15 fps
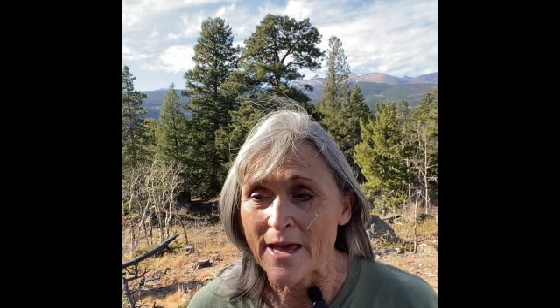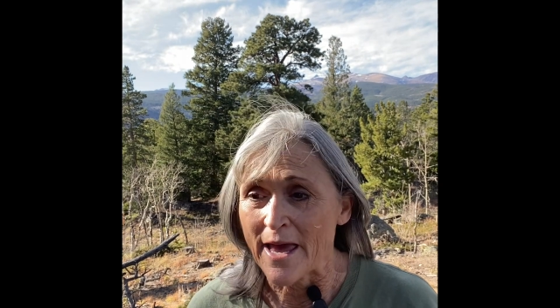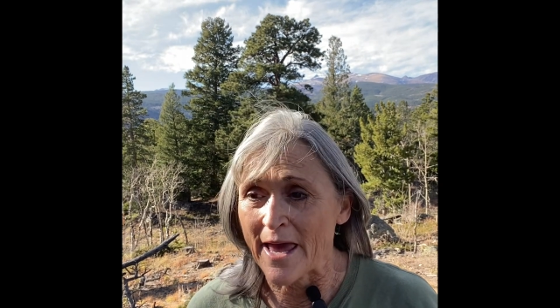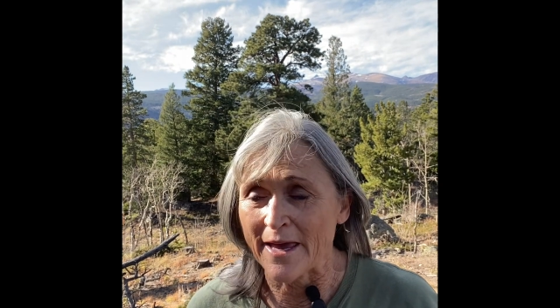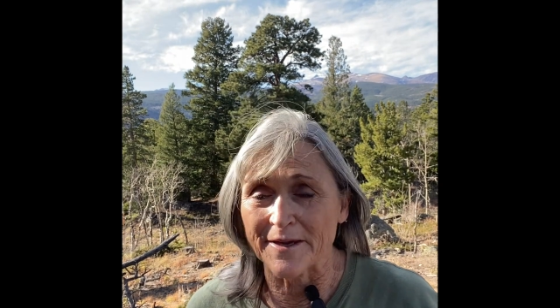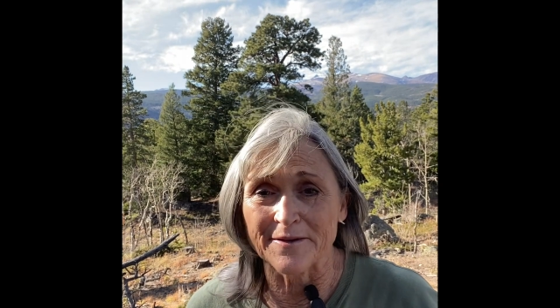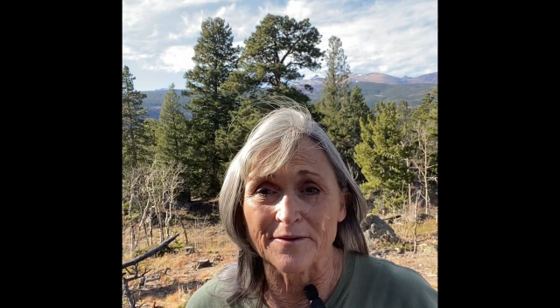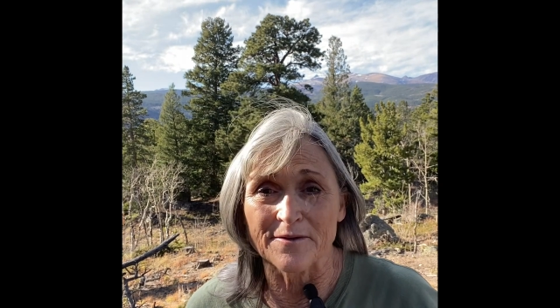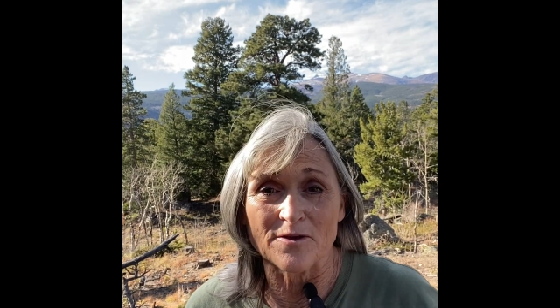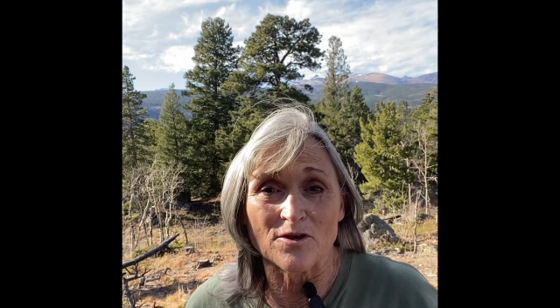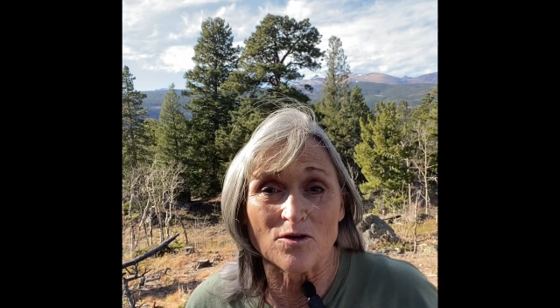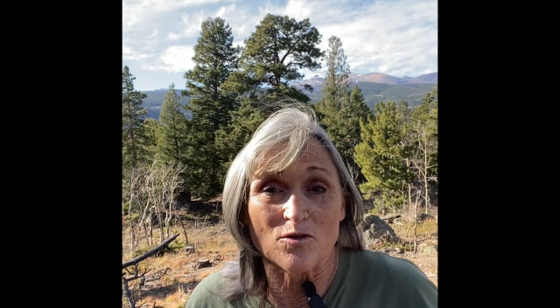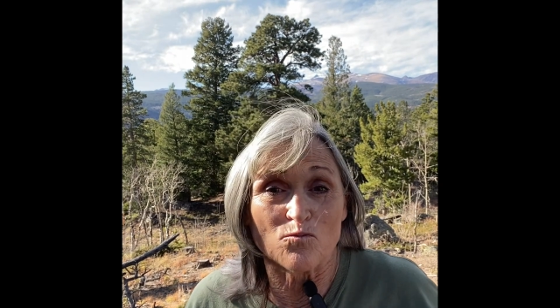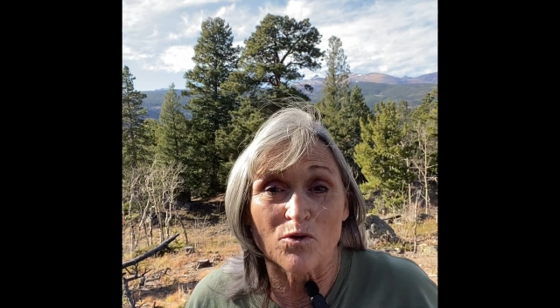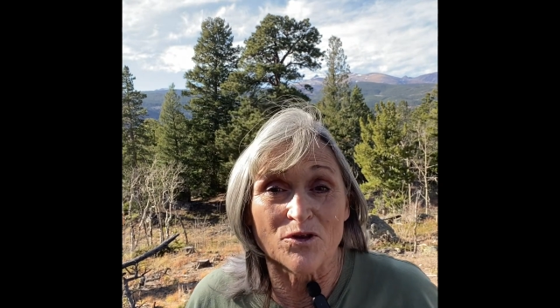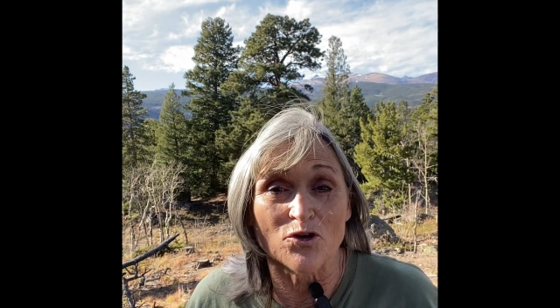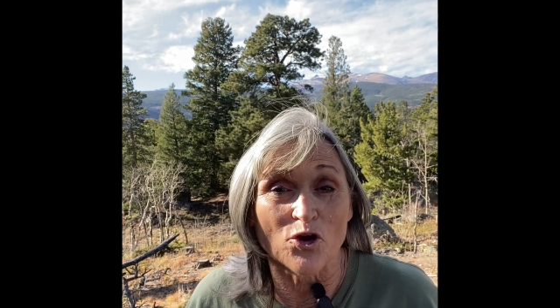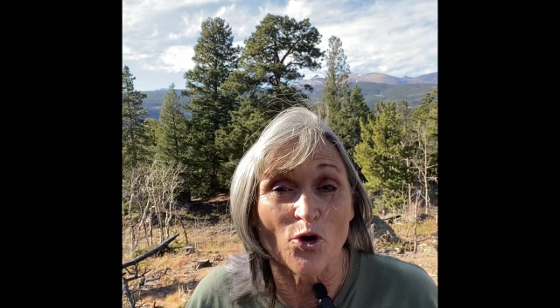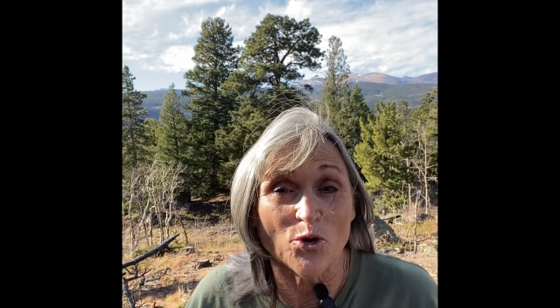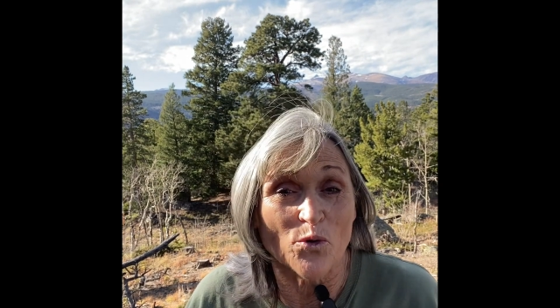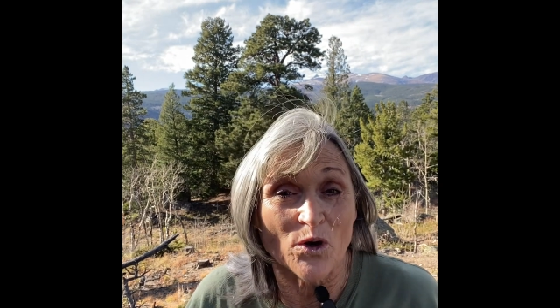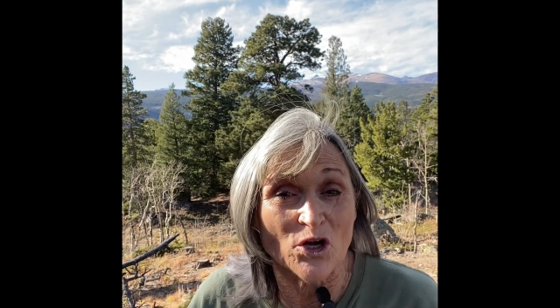and when you
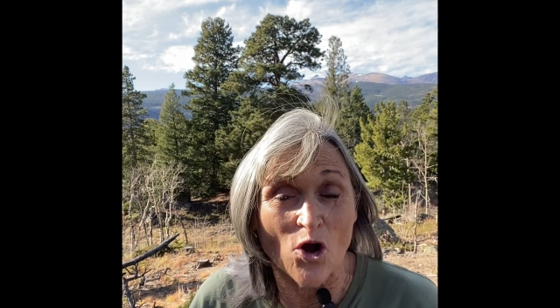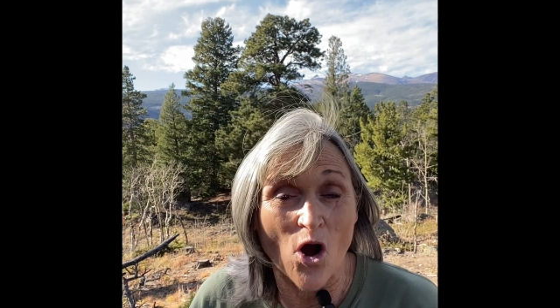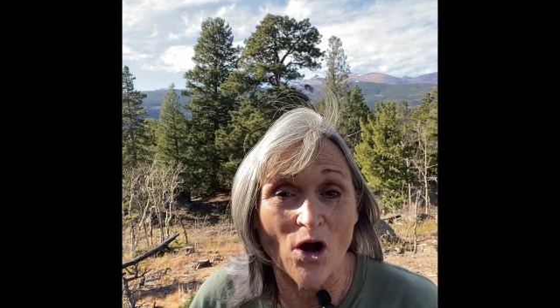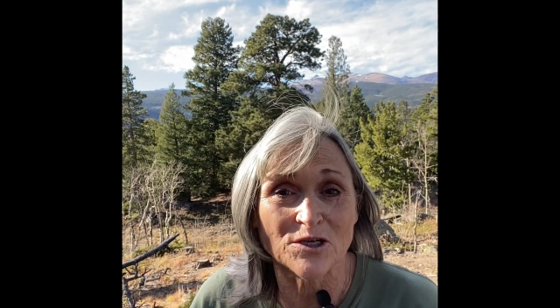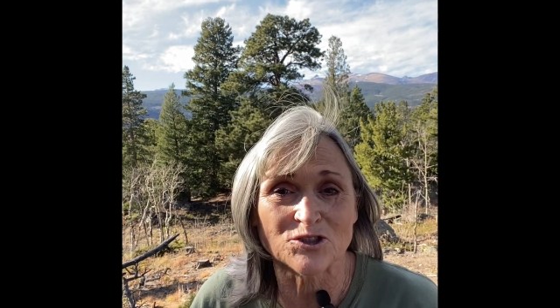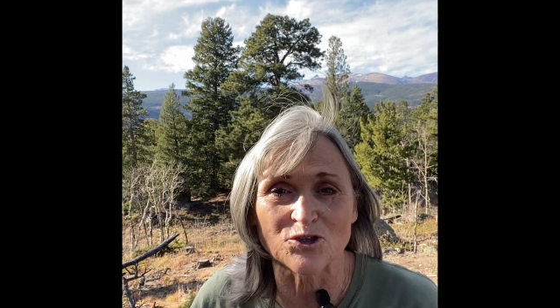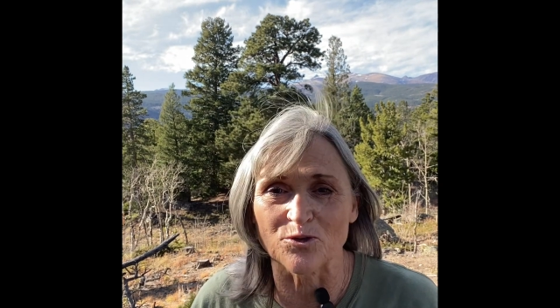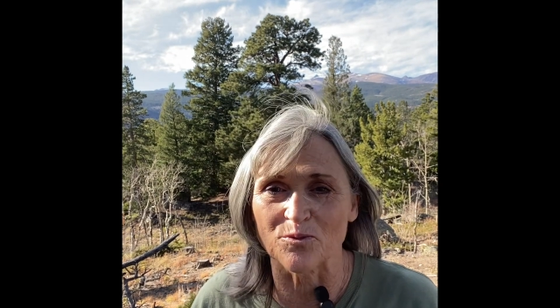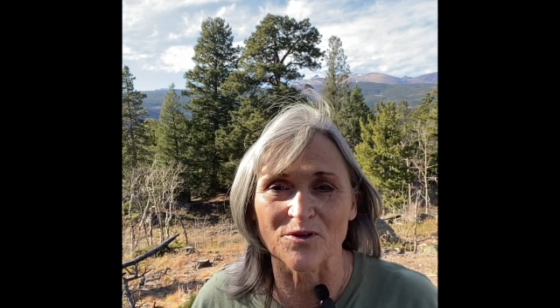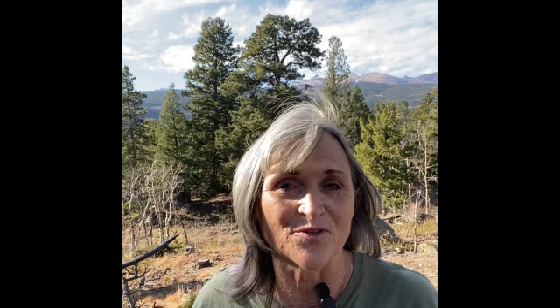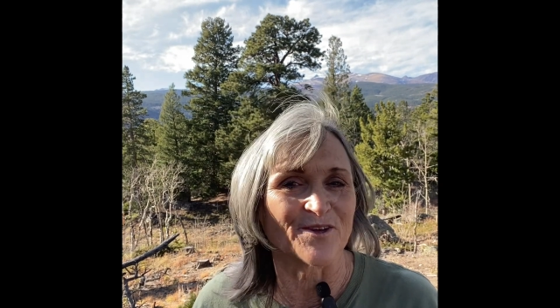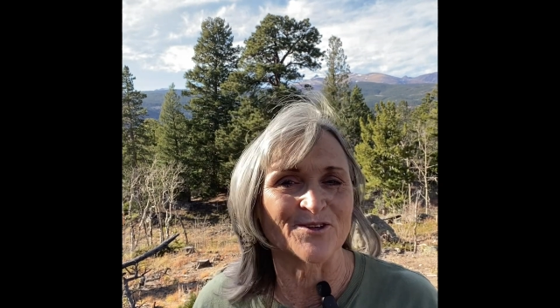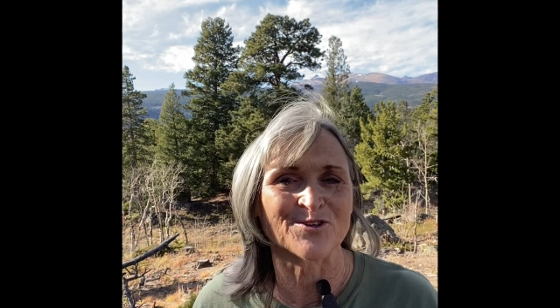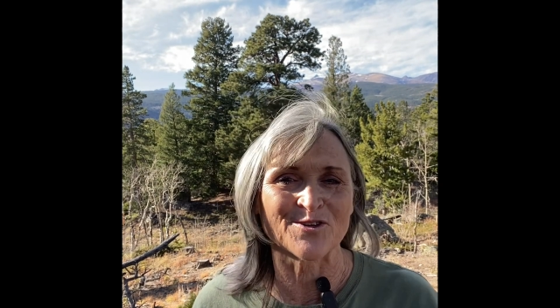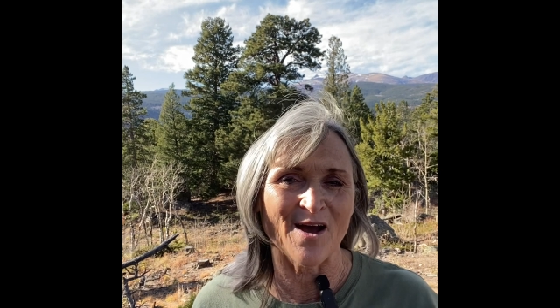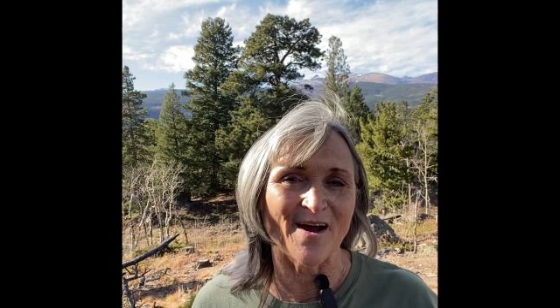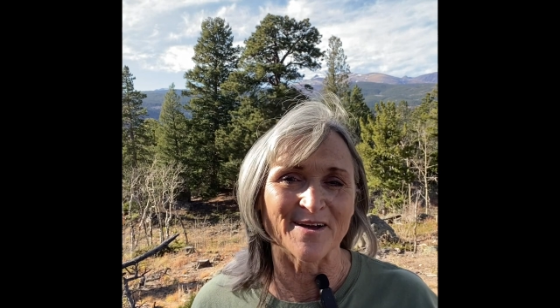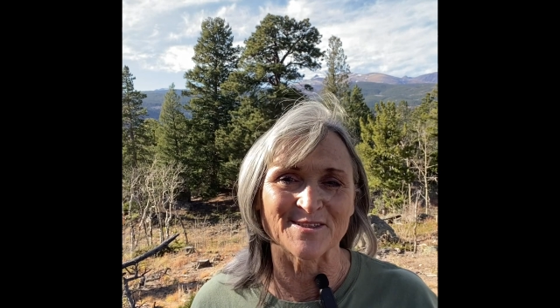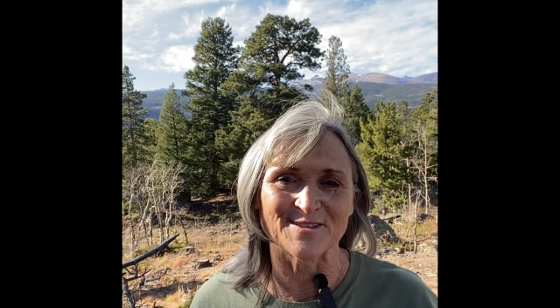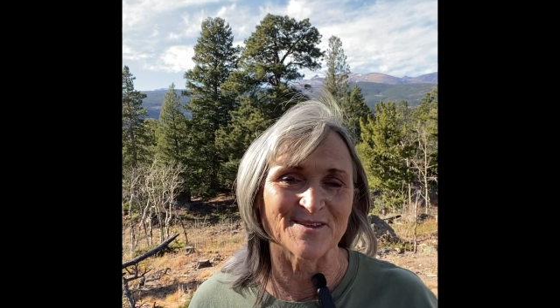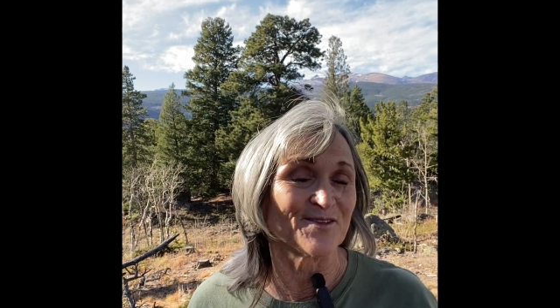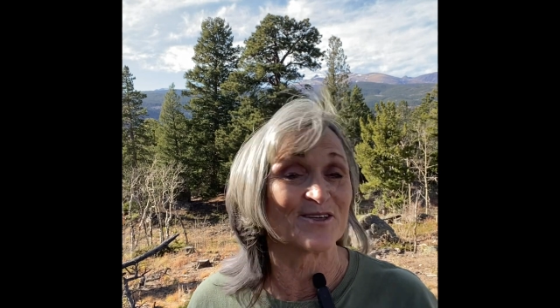go to a concert with the
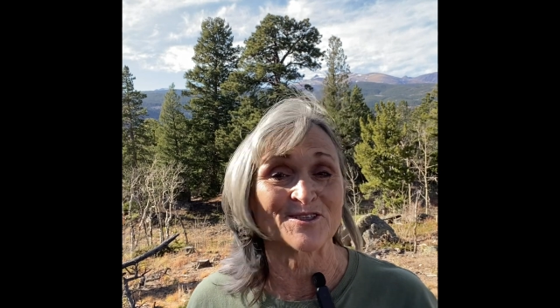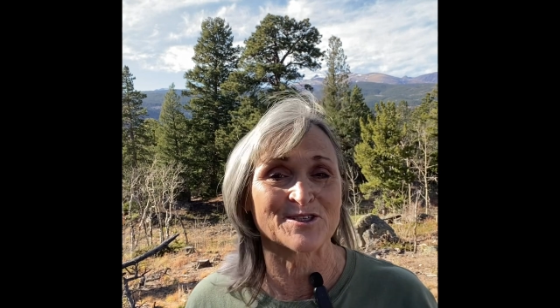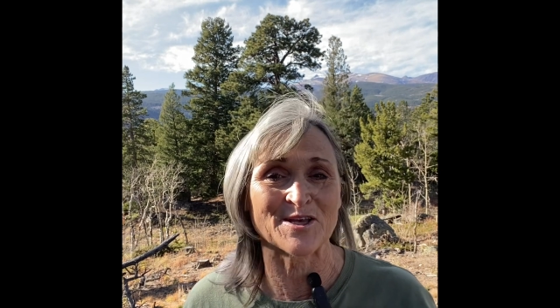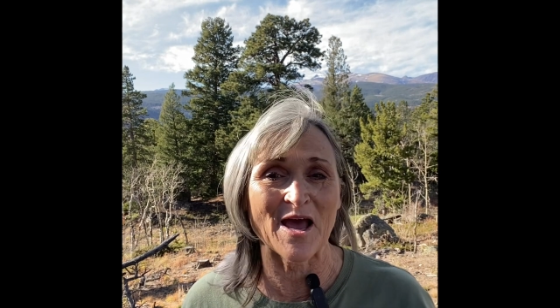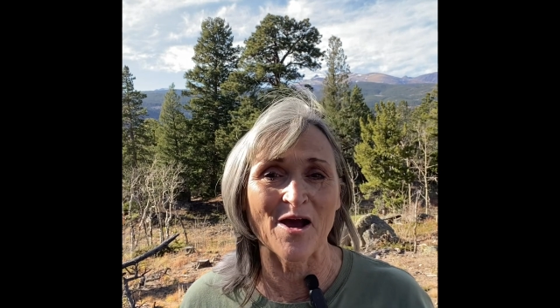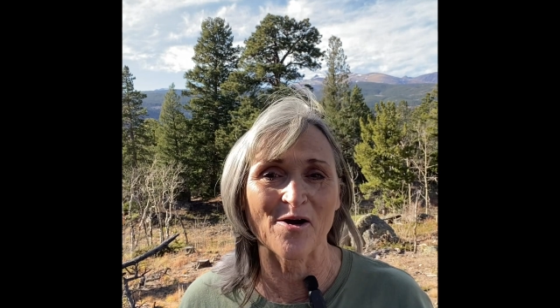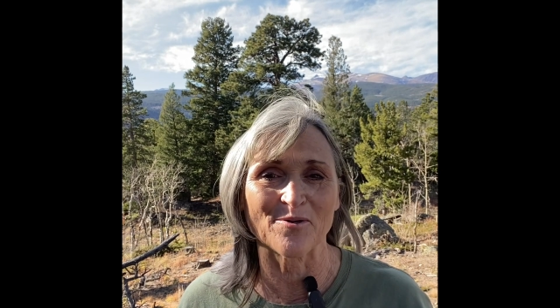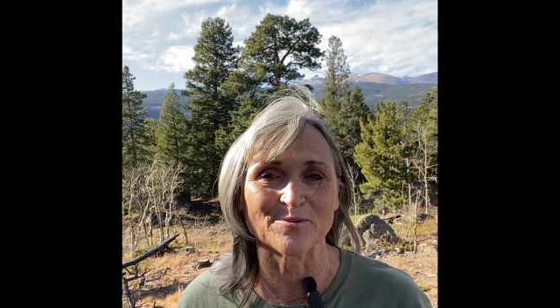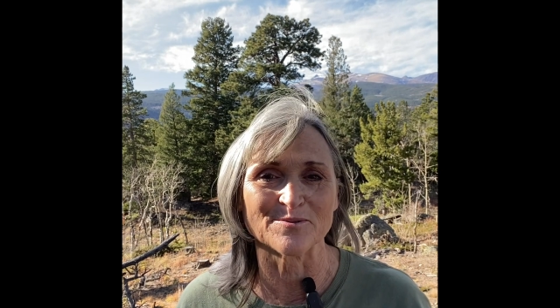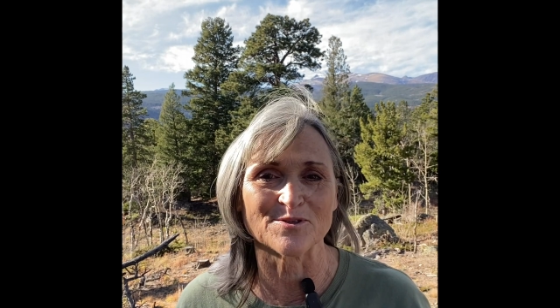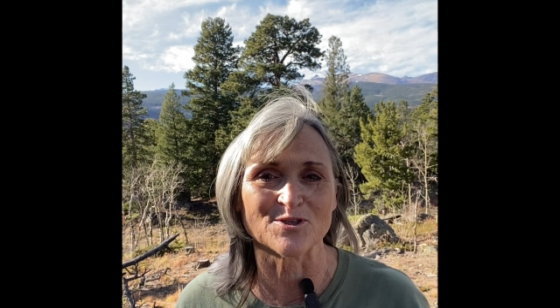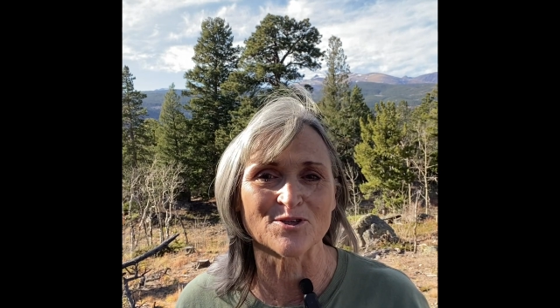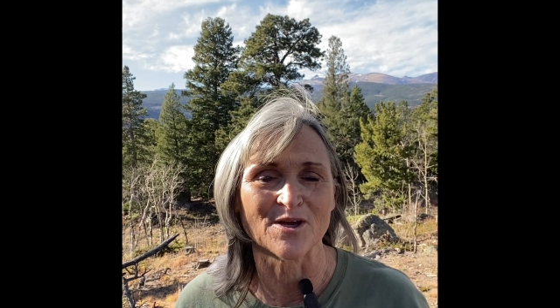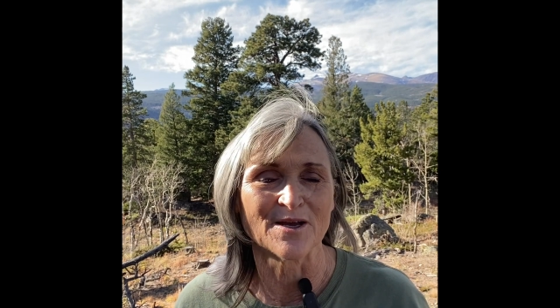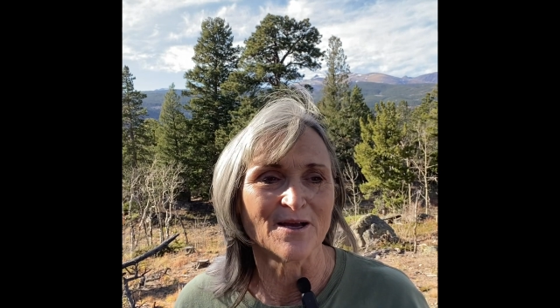sights and the sounds,